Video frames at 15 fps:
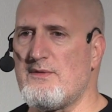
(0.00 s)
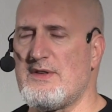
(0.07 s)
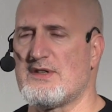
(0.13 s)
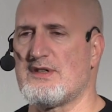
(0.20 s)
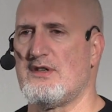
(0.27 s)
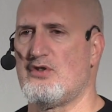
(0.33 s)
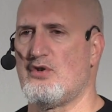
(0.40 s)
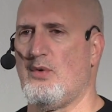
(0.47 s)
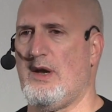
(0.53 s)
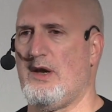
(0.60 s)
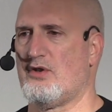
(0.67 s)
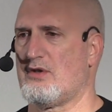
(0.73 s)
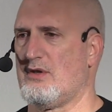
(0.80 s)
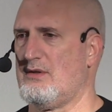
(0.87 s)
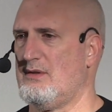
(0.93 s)
of the
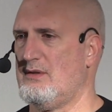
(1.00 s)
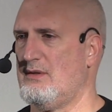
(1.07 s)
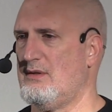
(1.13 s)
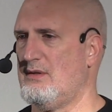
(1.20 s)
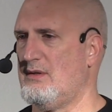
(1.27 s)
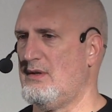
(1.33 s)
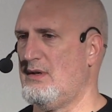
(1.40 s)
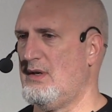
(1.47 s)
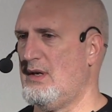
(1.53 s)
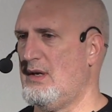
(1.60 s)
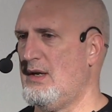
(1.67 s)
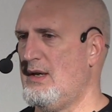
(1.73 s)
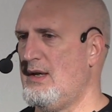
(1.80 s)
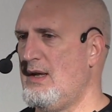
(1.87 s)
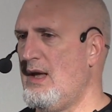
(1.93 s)
situation.
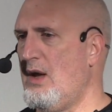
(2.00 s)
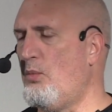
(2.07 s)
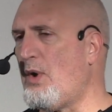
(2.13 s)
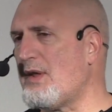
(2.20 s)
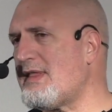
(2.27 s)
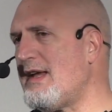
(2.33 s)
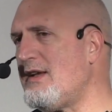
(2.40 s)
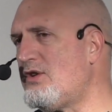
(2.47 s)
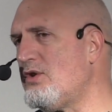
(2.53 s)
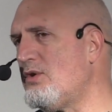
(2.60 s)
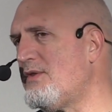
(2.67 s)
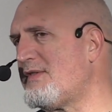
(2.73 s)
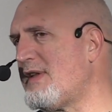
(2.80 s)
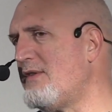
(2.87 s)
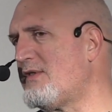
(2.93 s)
And what they
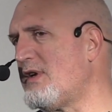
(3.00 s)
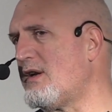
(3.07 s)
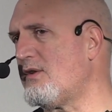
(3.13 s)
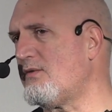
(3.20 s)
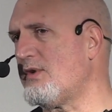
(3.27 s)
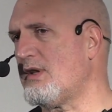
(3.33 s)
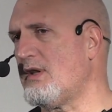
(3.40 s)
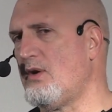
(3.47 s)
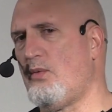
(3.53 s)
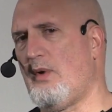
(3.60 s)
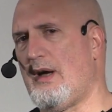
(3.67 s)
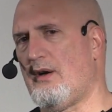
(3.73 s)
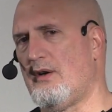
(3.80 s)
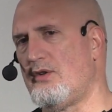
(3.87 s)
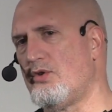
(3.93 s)
do, if they've done it really
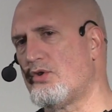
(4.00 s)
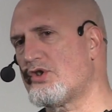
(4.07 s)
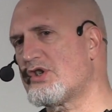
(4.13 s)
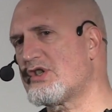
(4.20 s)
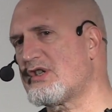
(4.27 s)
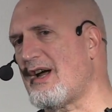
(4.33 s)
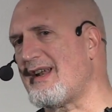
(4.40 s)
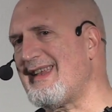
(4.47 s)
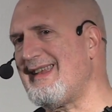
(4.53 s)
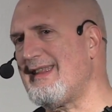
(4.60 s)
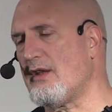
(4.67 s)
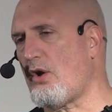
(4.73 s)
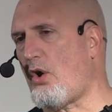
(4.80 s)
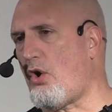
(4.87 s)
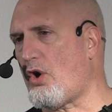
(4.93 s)
well, and you study
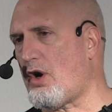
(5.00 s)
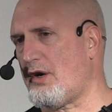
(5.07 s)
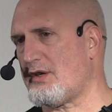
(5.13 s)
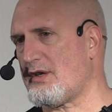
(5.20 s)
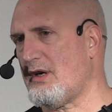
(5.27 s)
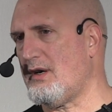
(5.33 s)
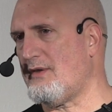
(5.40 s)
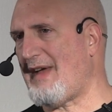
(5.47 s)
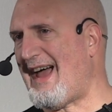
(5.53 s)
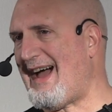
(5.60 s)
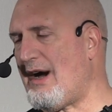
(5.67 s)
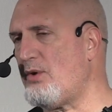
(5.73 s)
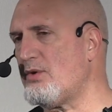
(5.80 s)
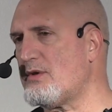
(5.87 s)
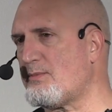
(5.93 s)
the art of
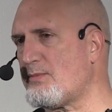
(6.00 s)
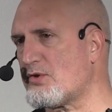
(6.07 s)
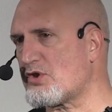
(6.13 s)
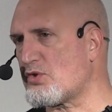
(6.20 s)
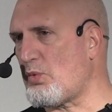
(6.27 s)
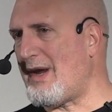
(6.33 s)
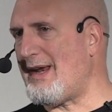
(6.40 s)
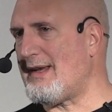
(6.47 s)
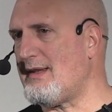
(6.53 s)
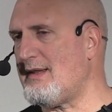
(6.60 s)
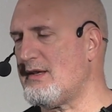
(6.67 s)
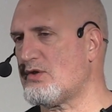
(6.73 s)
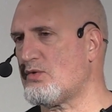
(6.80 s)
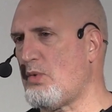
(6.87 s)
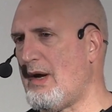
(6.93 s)
how to persuade in
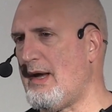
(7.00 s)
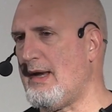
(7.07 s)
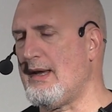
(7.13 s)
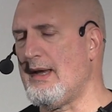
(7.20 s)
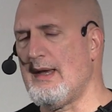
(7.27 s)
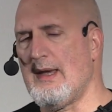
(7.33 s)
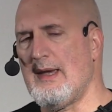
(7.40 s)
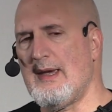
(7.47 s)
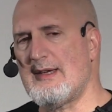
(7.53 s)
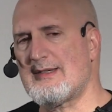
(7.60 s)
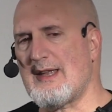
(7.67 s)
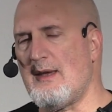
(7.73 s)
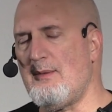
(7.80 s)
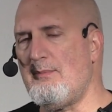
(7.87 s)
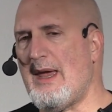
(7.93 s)
this way,
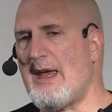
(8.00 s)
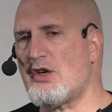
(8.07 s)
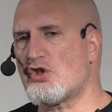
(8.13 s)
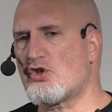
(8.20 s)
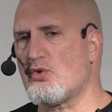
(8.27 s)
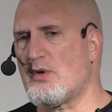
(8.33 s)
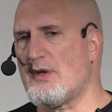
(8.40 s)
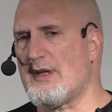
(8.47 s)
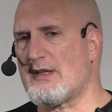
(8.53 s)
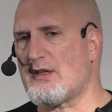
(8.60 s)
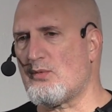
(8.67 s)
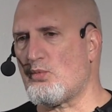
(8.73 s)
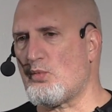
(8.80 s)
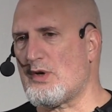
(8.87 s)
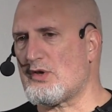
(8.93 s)
is they make sure
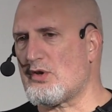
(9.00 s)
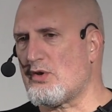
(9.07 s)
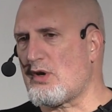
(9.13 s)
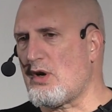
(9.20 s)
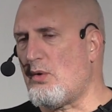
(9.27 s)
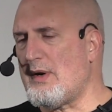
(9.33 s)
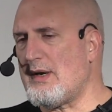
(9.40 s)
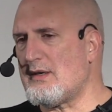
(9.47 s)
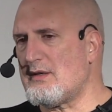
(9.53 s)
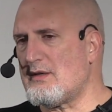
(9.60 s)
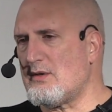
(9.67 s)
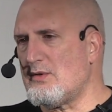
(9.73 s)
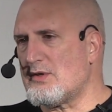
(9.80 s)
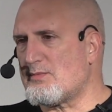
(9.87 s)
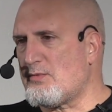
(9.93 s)
that what they're going to
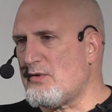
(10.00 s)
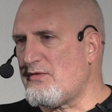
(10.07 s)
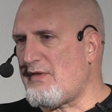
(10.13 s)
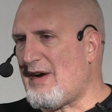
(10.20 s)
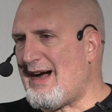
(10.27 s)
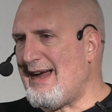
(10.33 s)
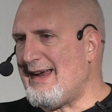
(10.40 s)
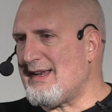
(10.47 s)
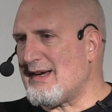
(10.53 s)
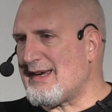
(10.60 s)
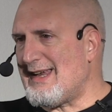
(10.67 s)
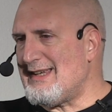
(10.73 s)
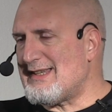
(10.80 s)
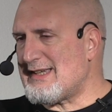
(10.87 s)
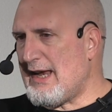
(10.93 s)
do is provide a
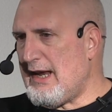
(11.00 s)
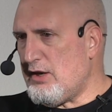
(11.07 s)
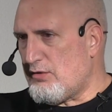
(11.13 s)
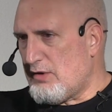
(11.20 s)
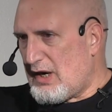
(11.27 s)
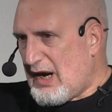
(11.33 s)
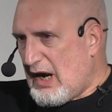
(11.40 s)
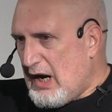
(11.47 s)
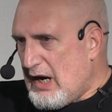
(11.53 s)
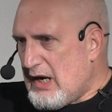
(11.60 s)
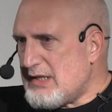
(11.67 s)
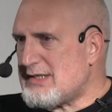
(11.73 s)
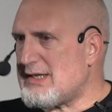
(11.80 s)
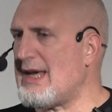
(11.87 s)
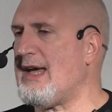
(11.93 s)
container, a
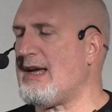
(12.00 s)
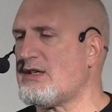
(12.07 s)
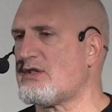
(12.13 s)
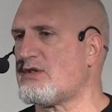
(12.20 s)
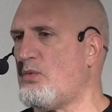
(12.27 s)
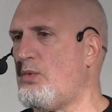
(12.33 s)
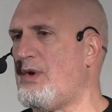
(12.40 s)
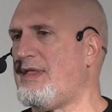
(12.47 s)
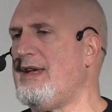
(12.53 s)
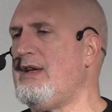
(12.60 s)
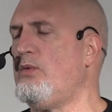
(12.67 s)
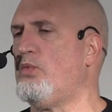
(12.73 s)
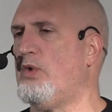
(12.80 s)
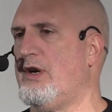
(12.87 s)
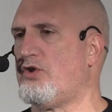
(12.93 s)
context
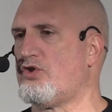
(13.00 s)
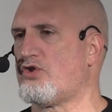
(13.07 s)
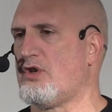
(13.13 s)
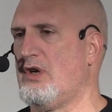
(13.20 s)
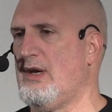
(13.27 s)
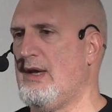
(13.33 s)
within which